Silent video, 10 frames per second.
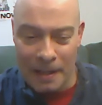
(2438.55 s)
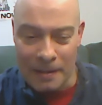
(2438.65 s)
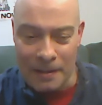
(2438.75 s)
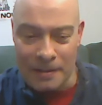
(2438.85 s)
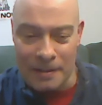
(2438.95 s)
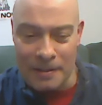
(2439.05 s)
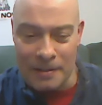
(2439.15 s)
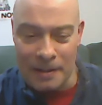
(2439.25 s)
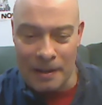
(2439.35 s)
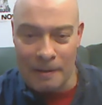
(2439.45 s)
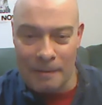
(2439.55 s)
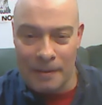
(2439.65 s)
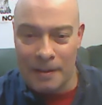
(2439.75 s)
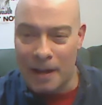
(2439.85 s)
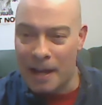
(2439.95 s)
this is a
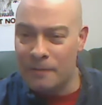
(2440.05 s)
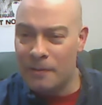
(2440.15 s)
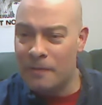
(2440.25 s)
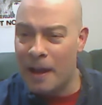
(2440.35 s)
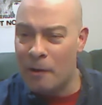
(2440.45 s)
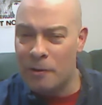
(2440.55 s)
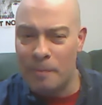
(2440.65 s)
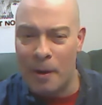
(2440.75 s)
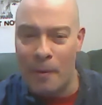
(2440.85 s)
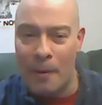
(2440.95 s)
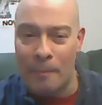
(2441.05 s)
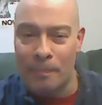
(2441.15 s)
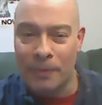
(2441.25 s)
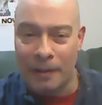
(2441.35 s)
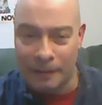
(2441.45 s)
kind of a found poem.